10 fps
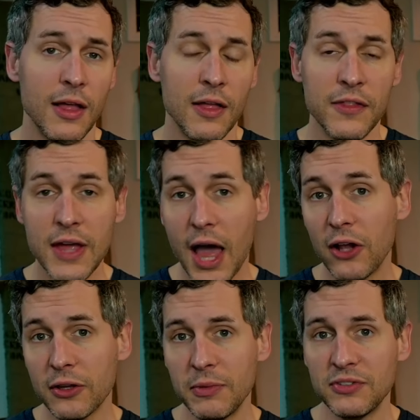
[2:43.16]
The
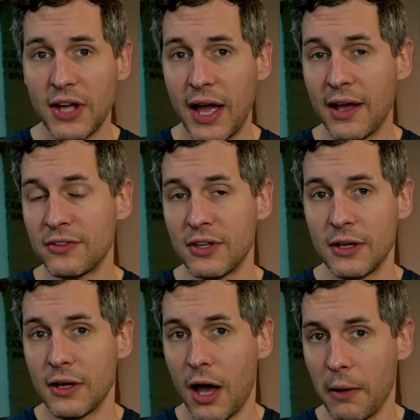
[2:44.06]
Alchemist has
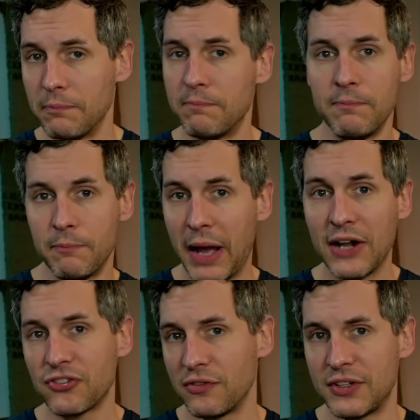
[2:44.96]
a
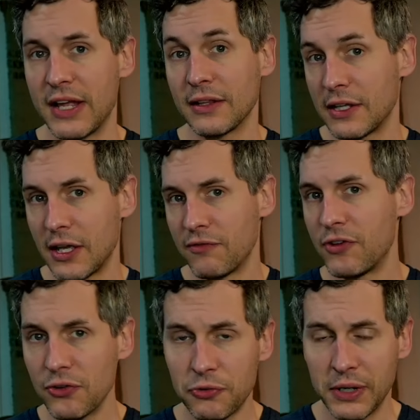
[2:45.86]
batch of daily
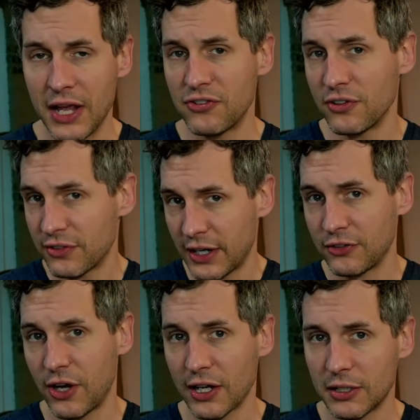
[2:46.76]
infused reagents that I
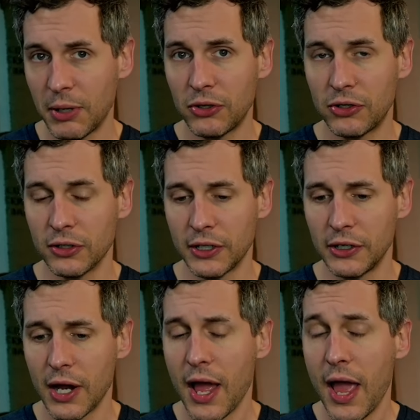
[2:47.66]
talked about earlier,